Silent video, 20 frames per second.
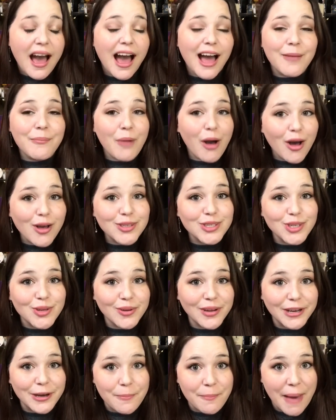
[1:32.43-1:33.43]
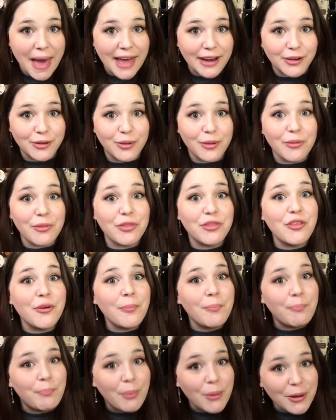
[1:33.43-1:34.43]
I'm also gonna battle
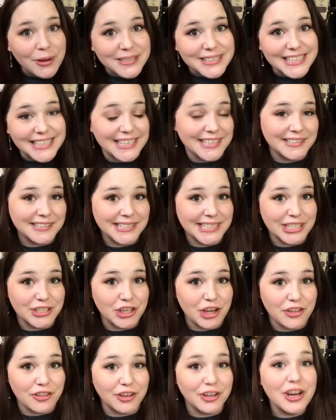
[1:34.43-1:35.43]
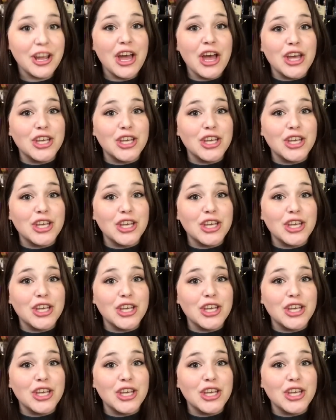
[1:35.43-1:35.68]
the books against each other.